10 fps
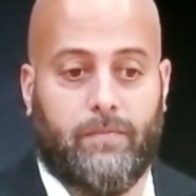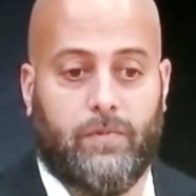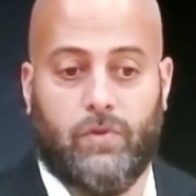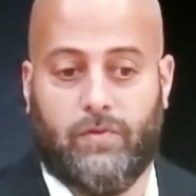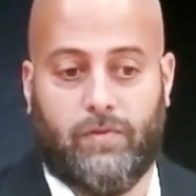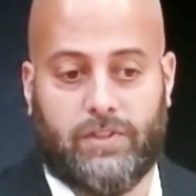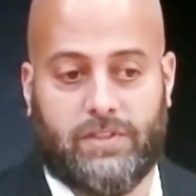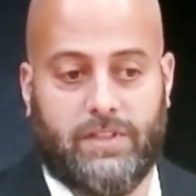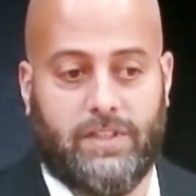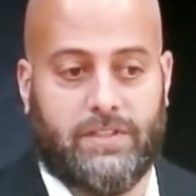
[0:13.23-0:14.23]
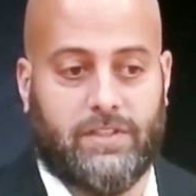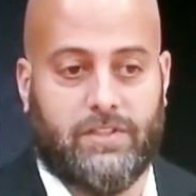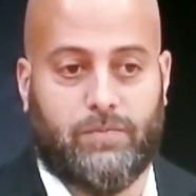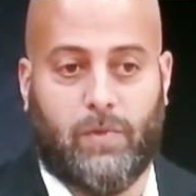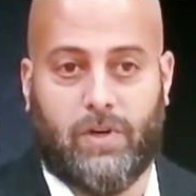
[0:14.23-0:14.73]
Universally, it's a
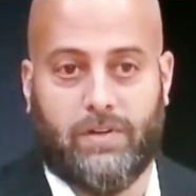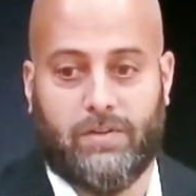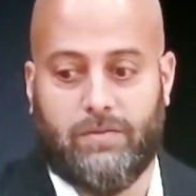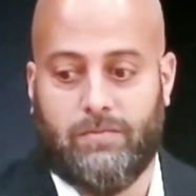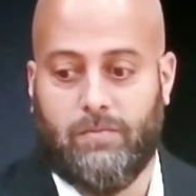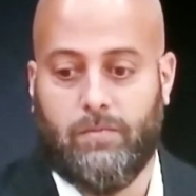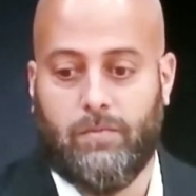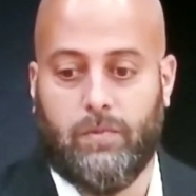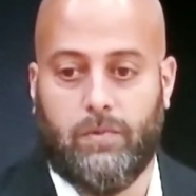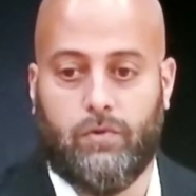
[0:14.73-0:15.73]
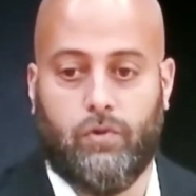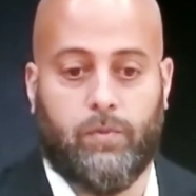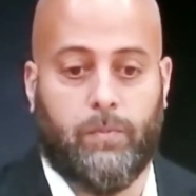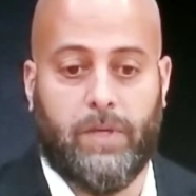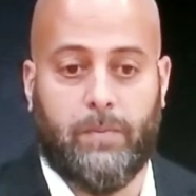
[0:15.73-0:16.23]
smart group
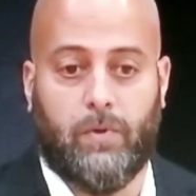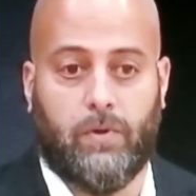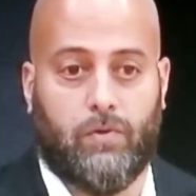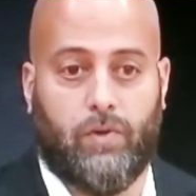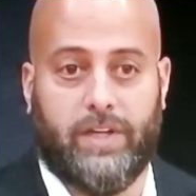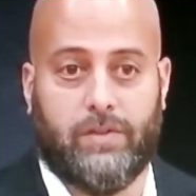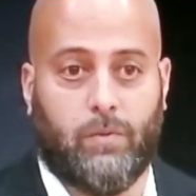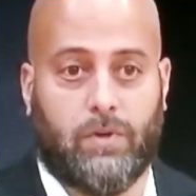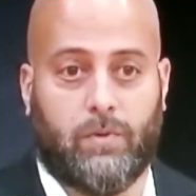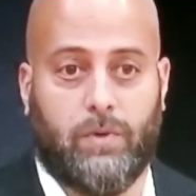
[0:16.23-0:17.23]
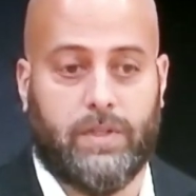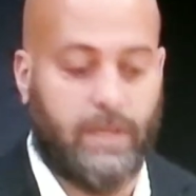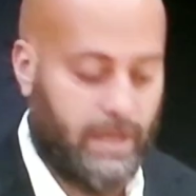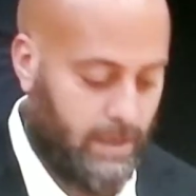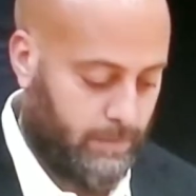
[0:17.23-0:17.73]
of people, great to work with,
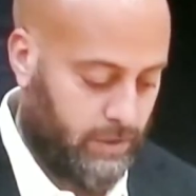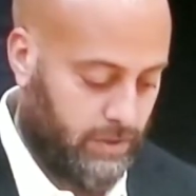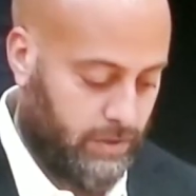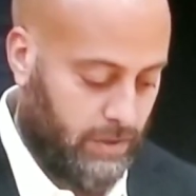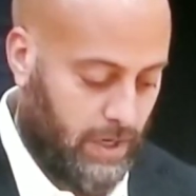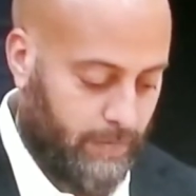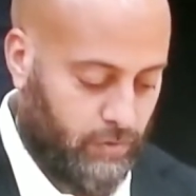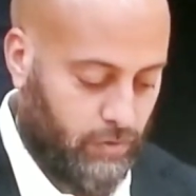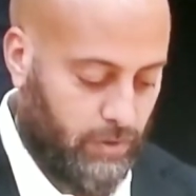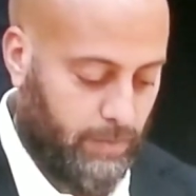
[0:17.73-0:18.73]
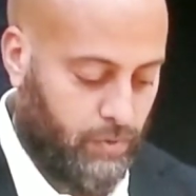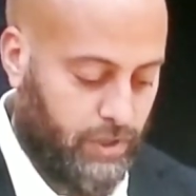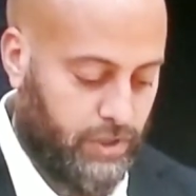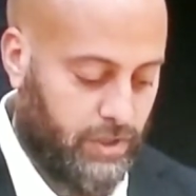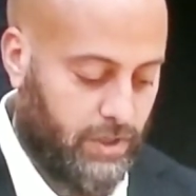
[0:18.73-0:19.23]
and I'm truly
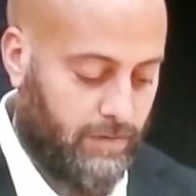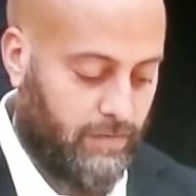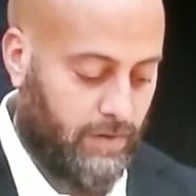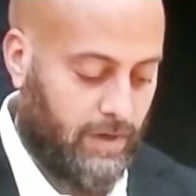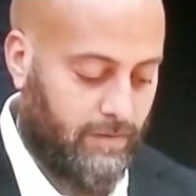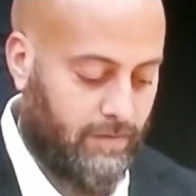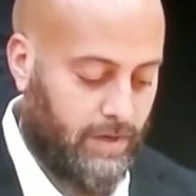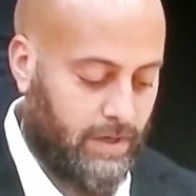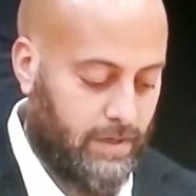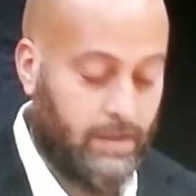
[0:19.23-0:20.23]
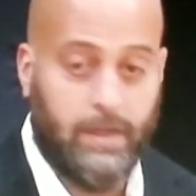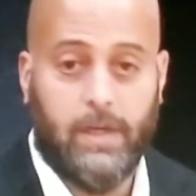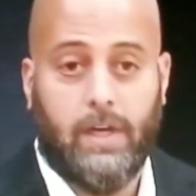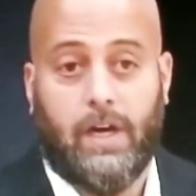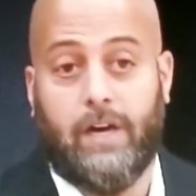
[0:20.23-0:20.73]
appreciative
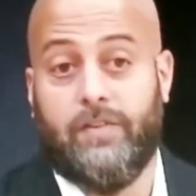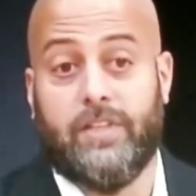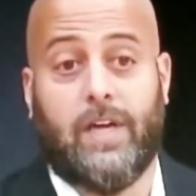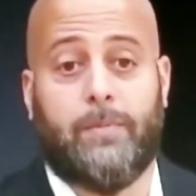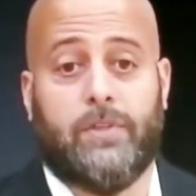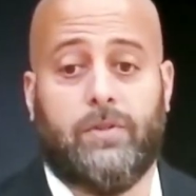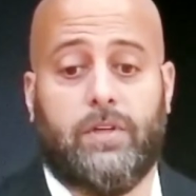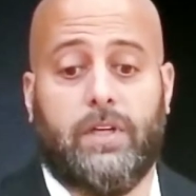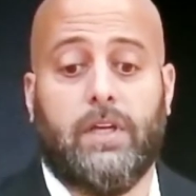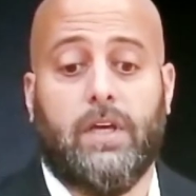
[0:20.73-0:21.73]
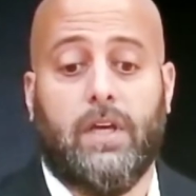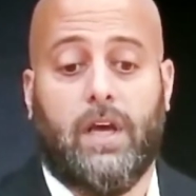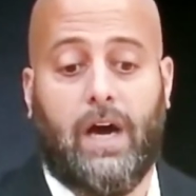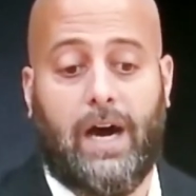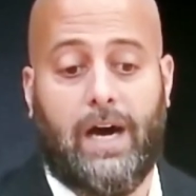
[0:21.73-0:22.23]
of this opportunity.
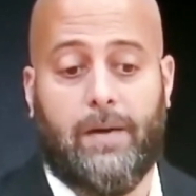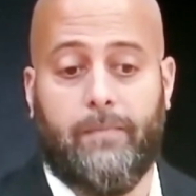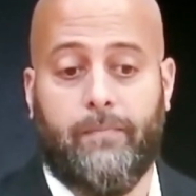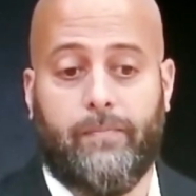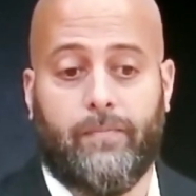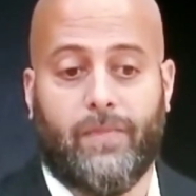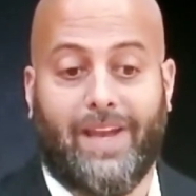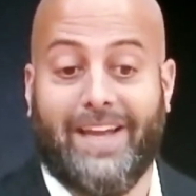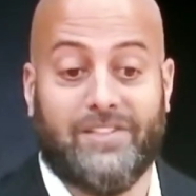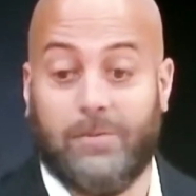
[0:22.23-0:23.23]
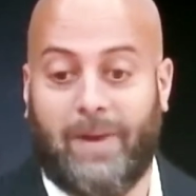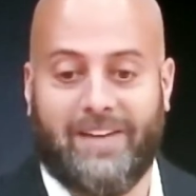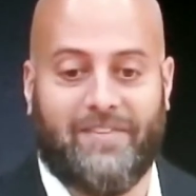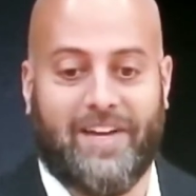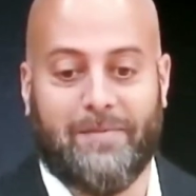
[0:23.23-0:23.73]
And to my
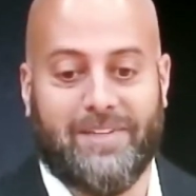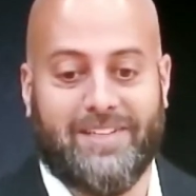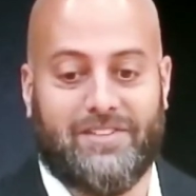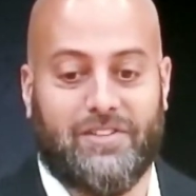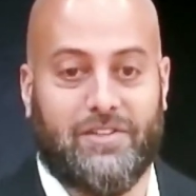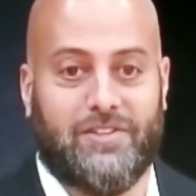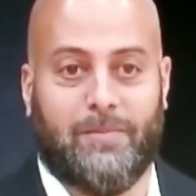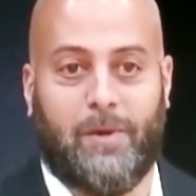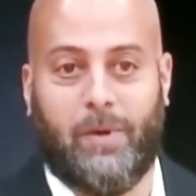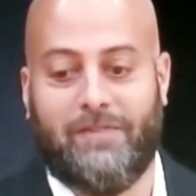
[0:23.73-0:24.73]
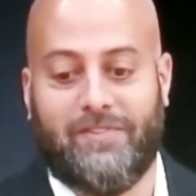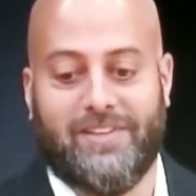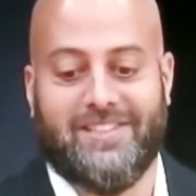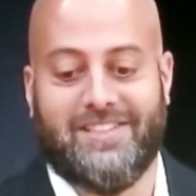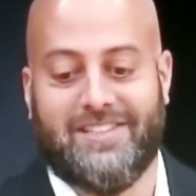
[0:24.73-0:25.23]
family, to my wife
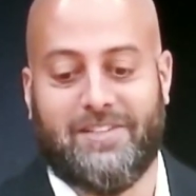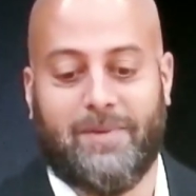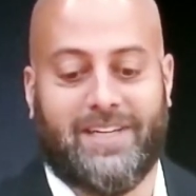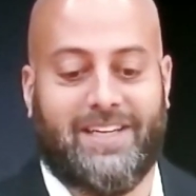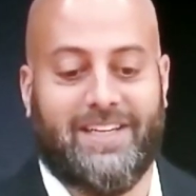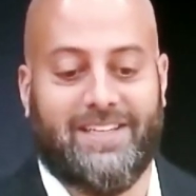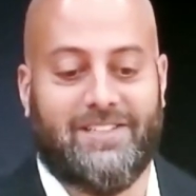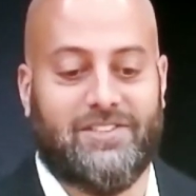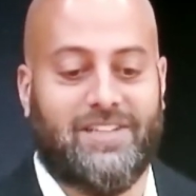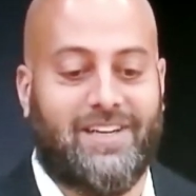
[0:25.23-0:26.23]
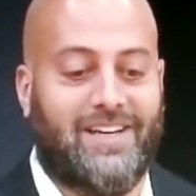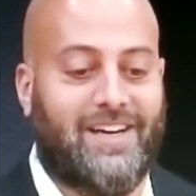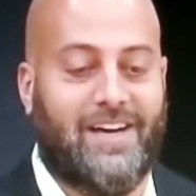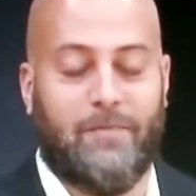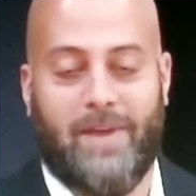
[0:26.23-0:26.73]
Felicia, to my kids,
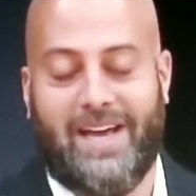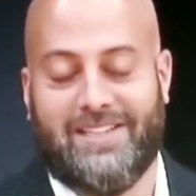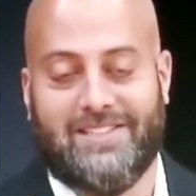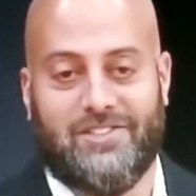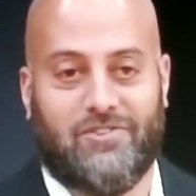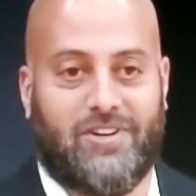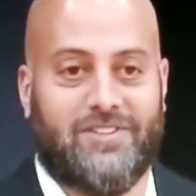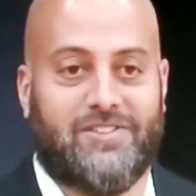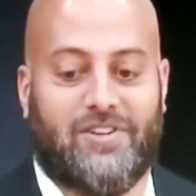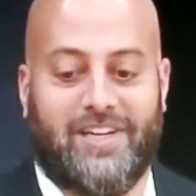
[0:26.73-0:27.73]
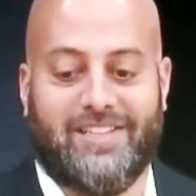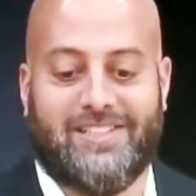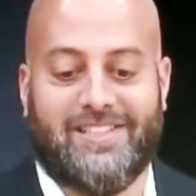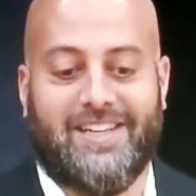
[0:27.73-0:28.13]
Madison, Gerard, Trace,